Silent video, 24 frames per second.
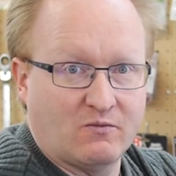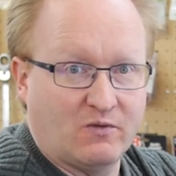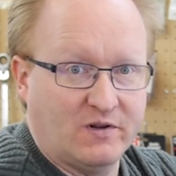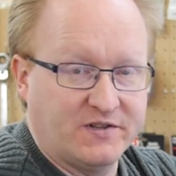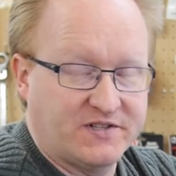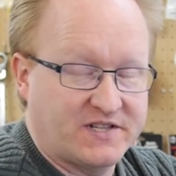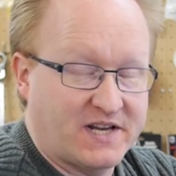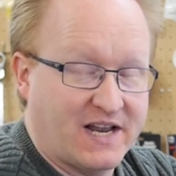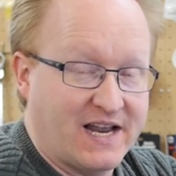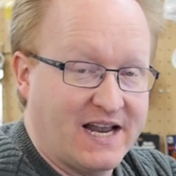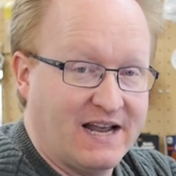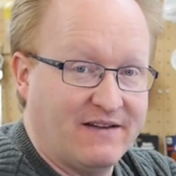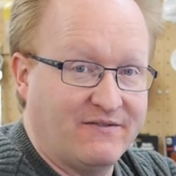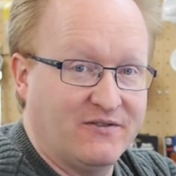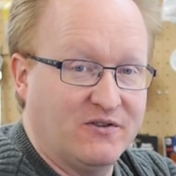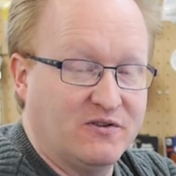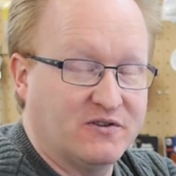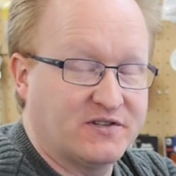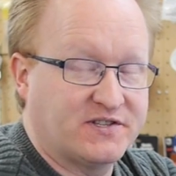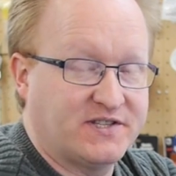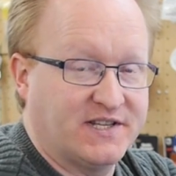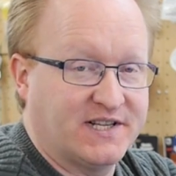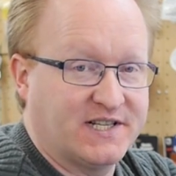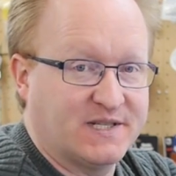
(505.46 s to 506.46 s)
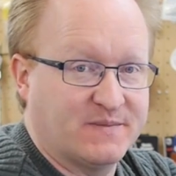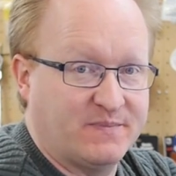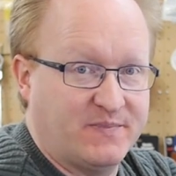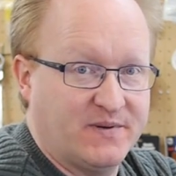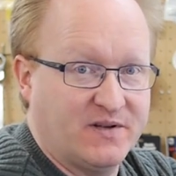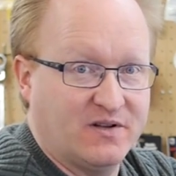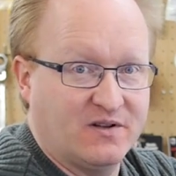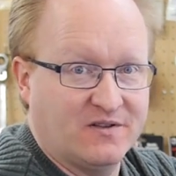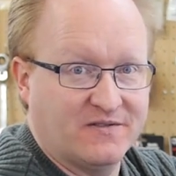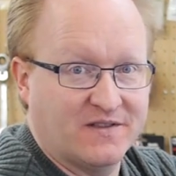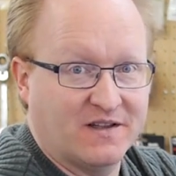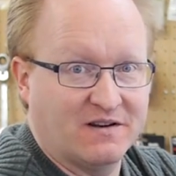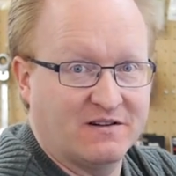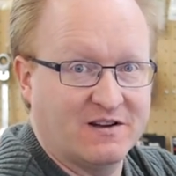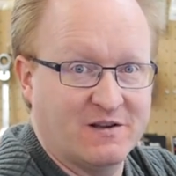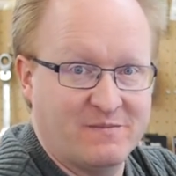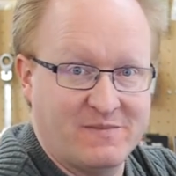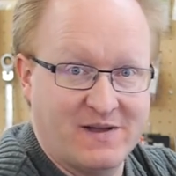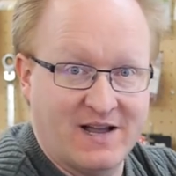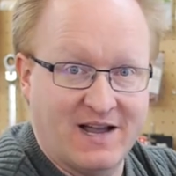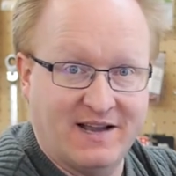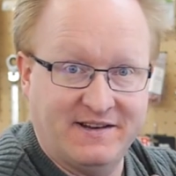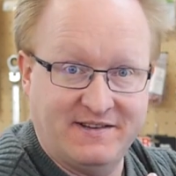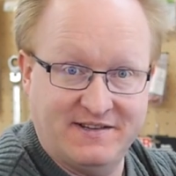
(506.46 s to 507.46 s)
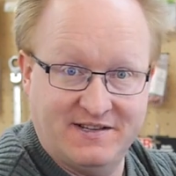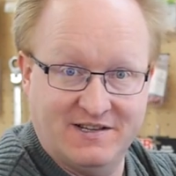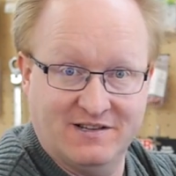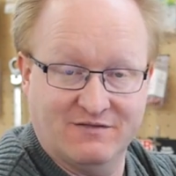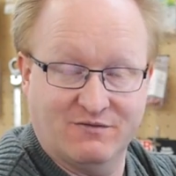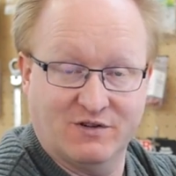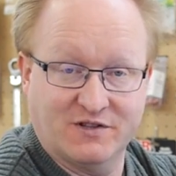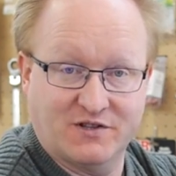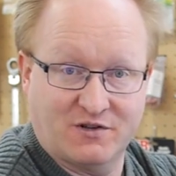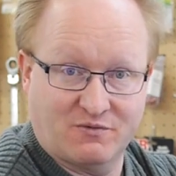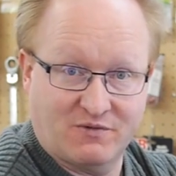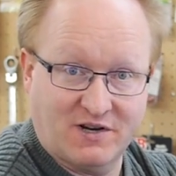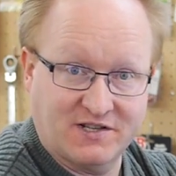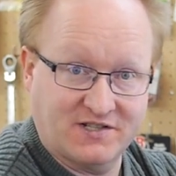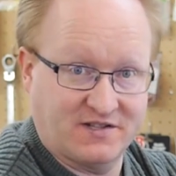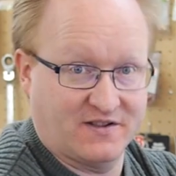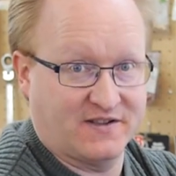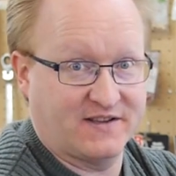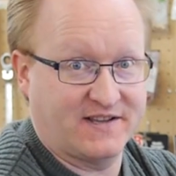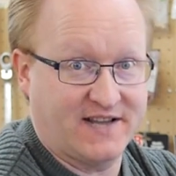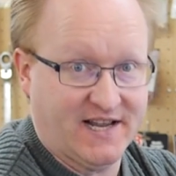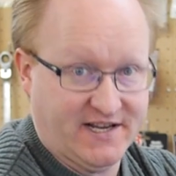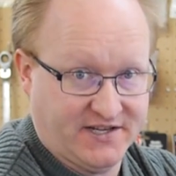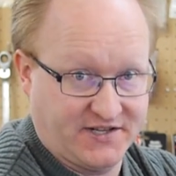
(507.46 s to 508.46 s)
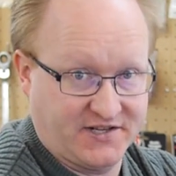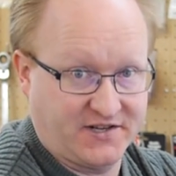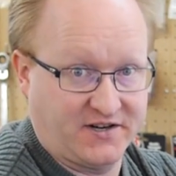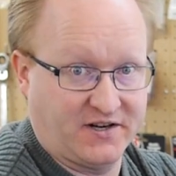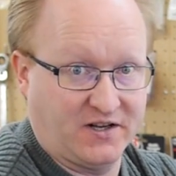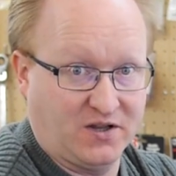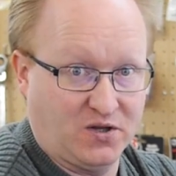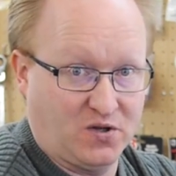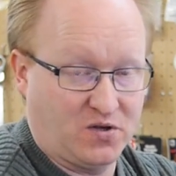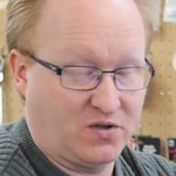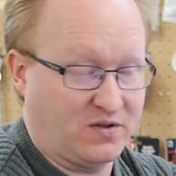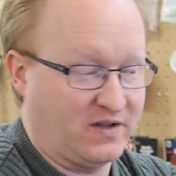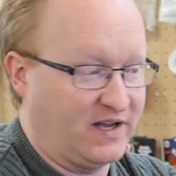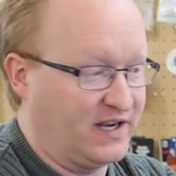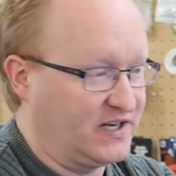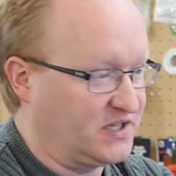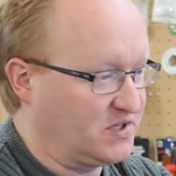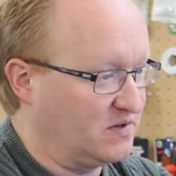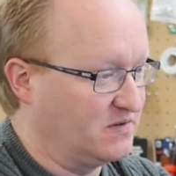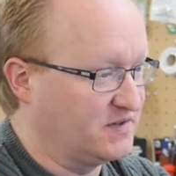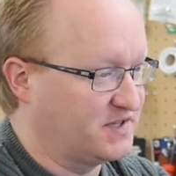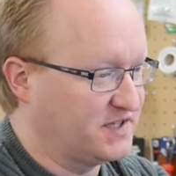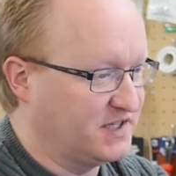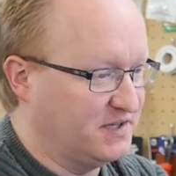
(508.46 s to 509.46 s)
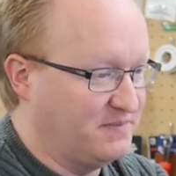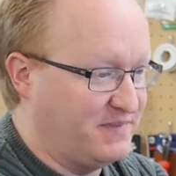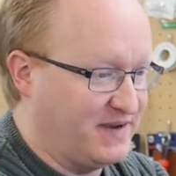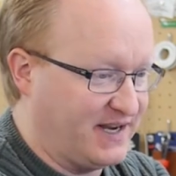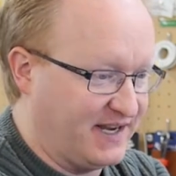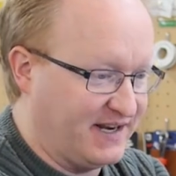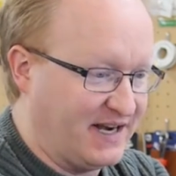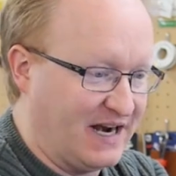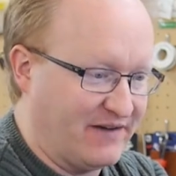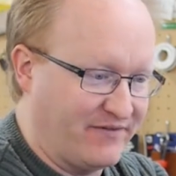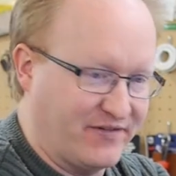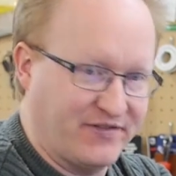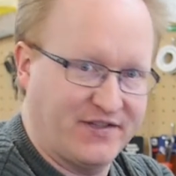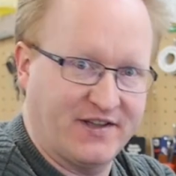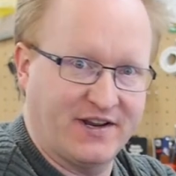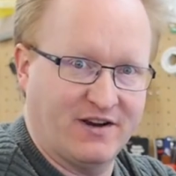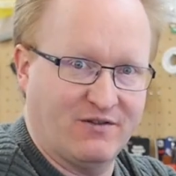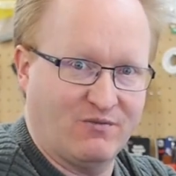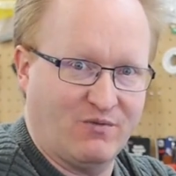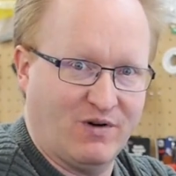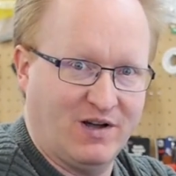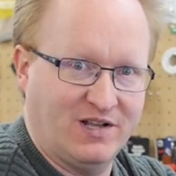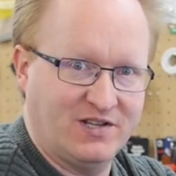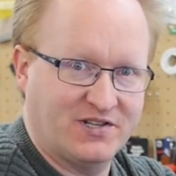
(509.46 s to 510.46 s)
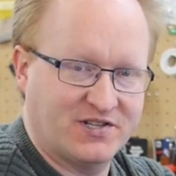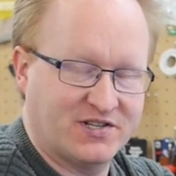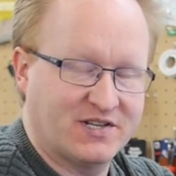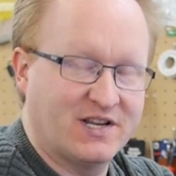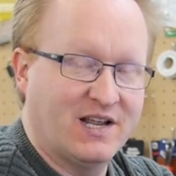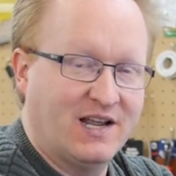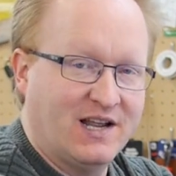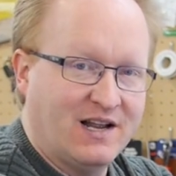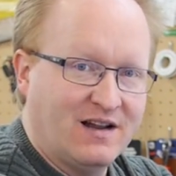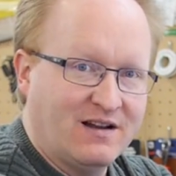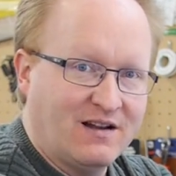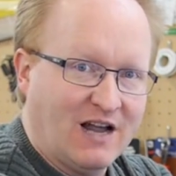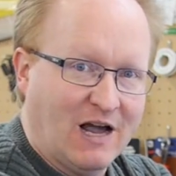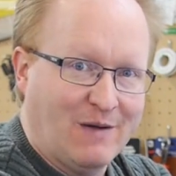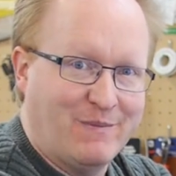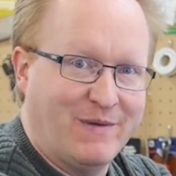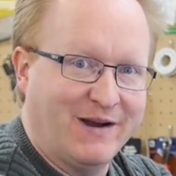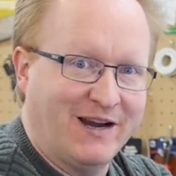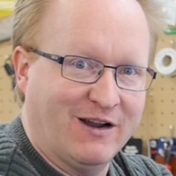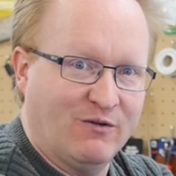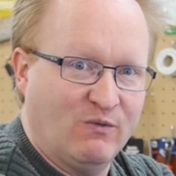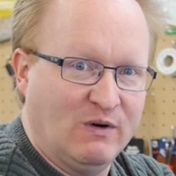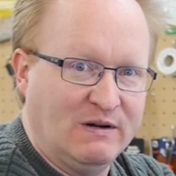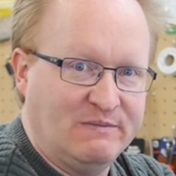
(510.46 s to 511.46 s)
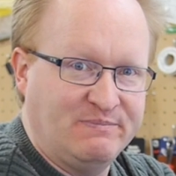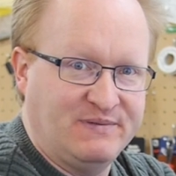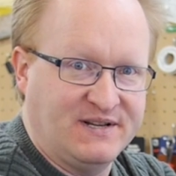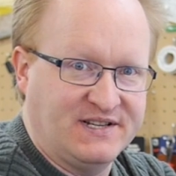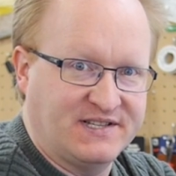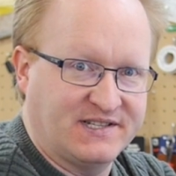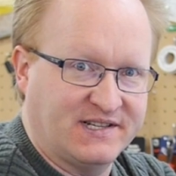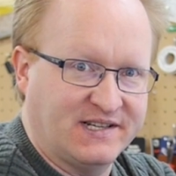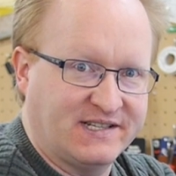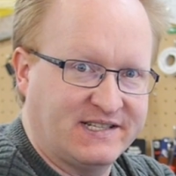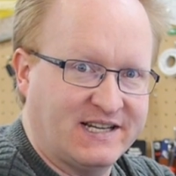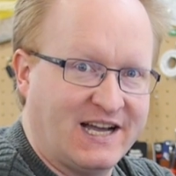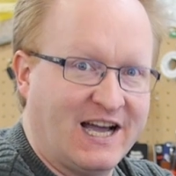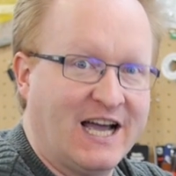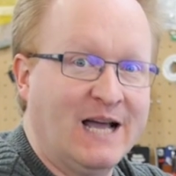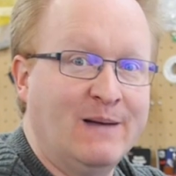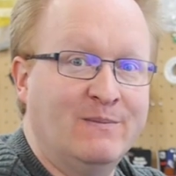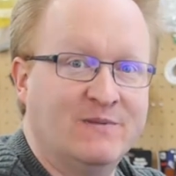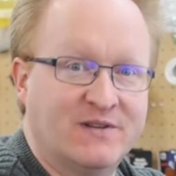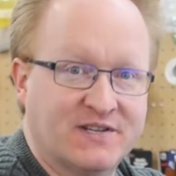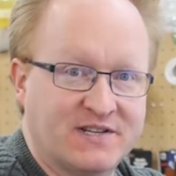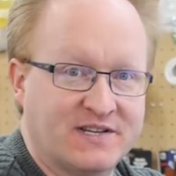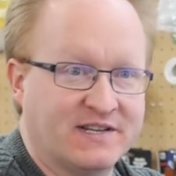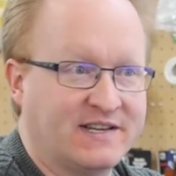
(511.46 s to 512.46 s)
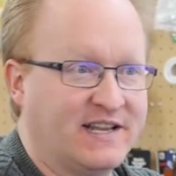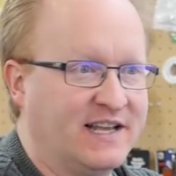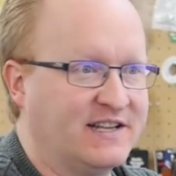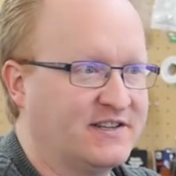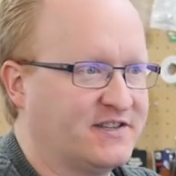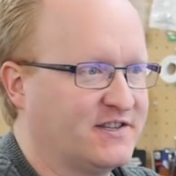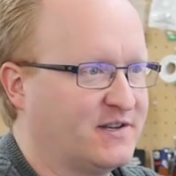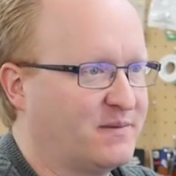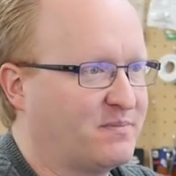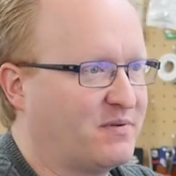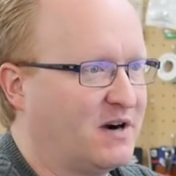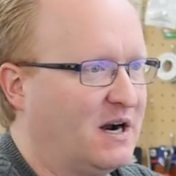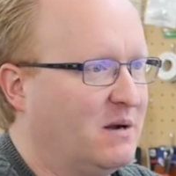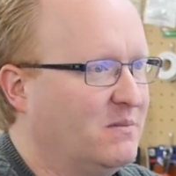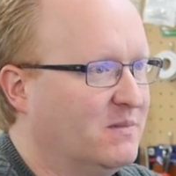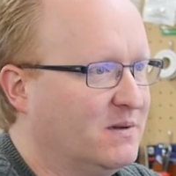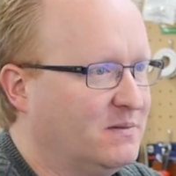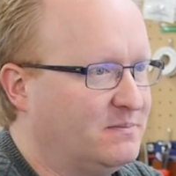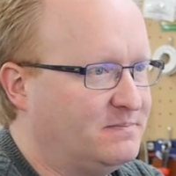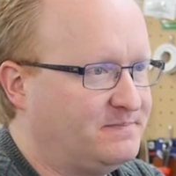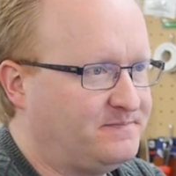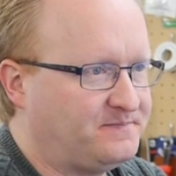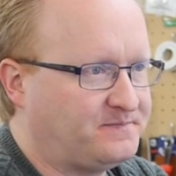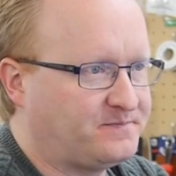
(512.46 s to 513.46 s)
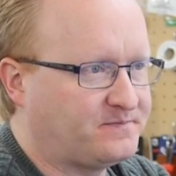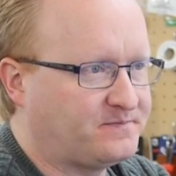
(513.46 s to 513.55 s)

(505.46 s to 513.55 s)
Once I have those things built, that'll give me an idea of what the rest of the case is going to look like. So instead of making everything at once, I make it one piece at a time, just in case it's a problem.